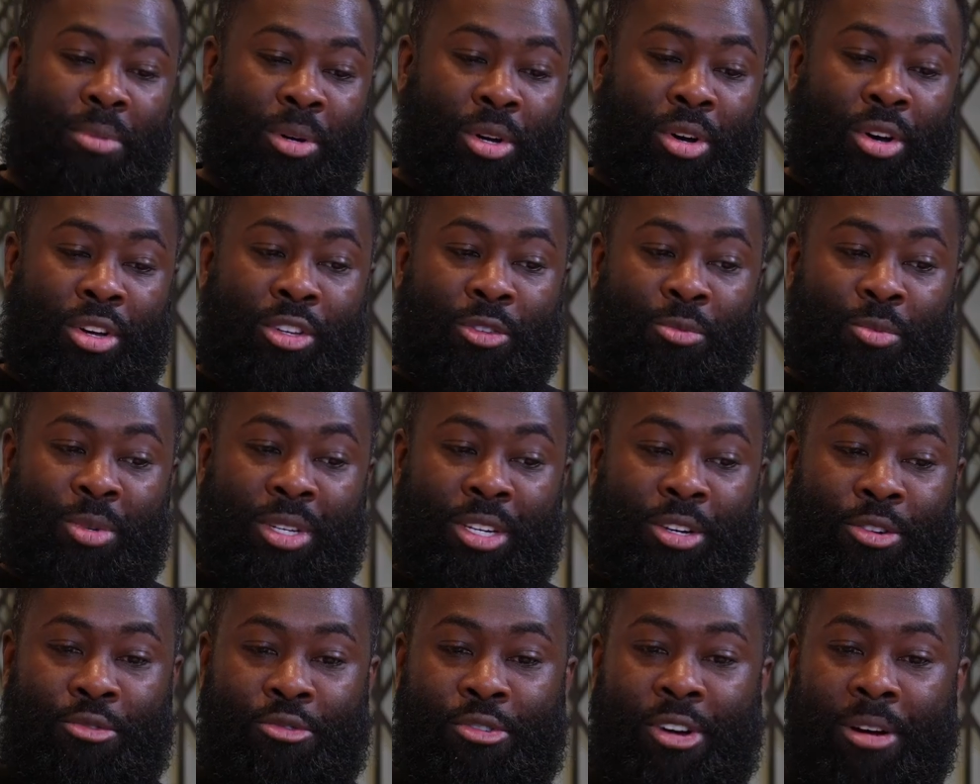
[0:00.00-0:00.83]
because
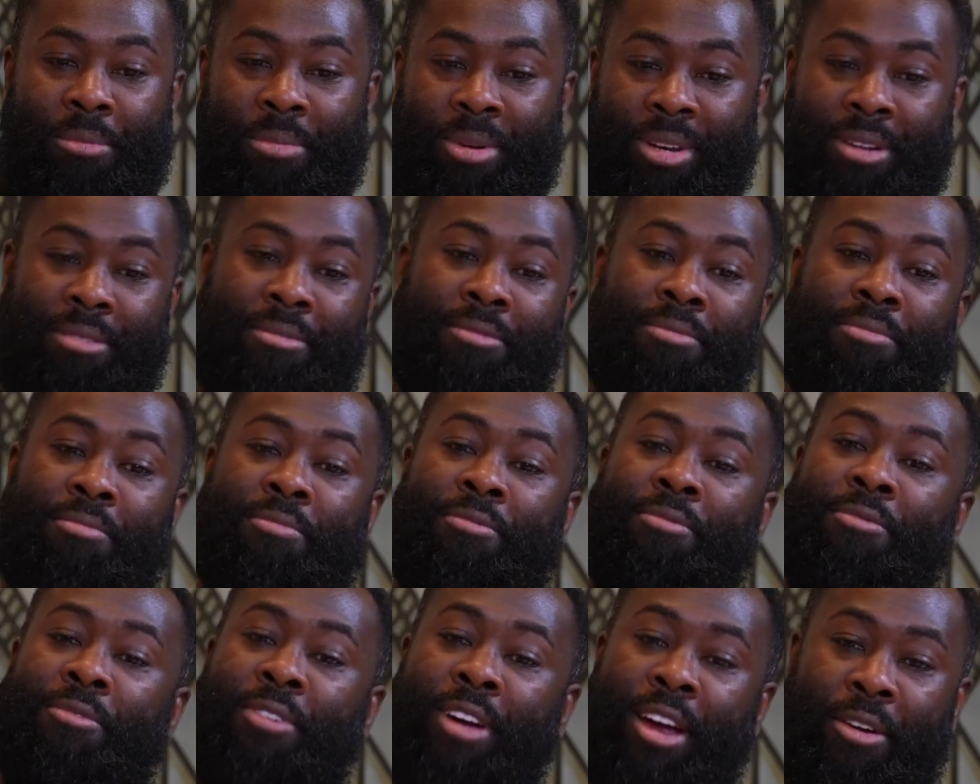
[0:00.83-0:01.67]
we grew up in a
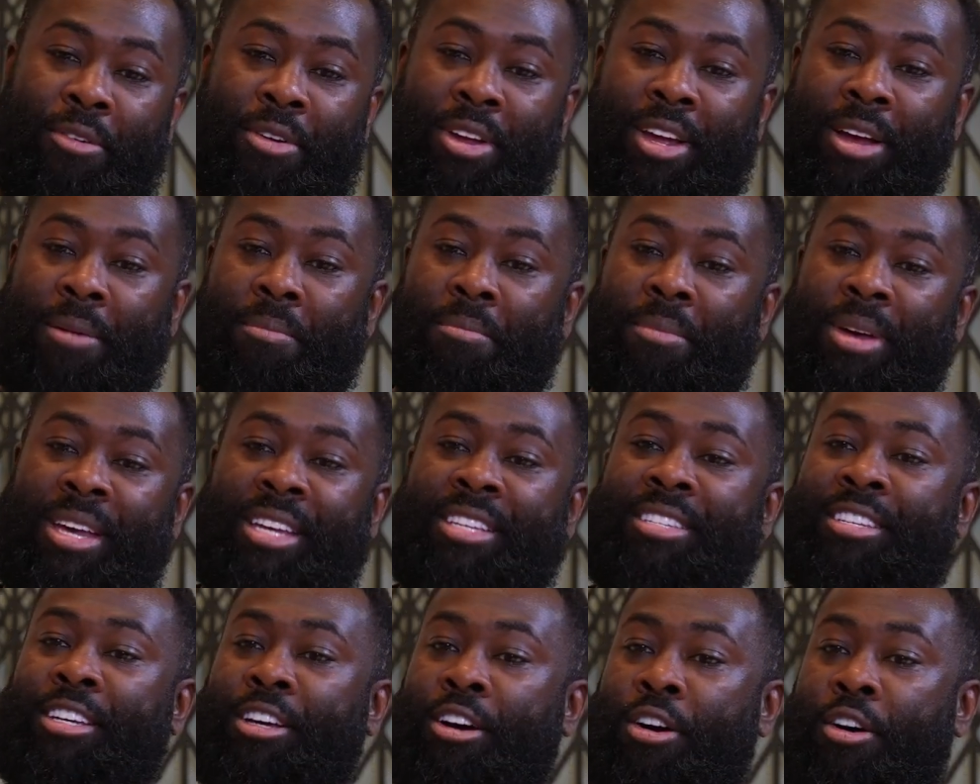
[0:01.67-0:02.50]
very
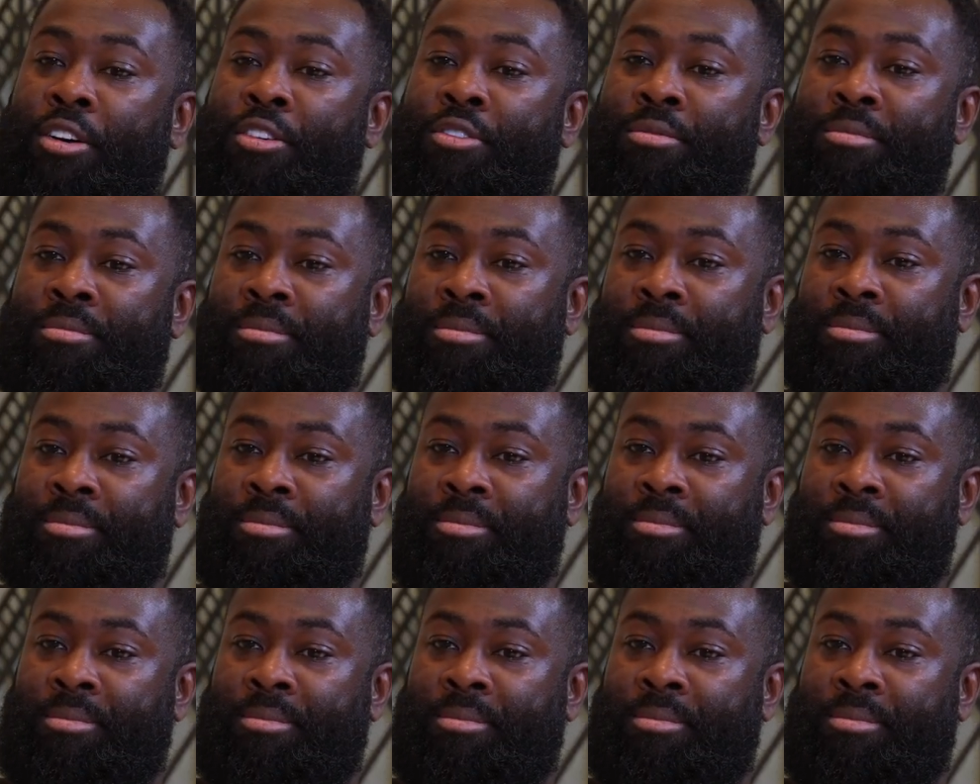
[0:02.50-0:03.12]
amazing home.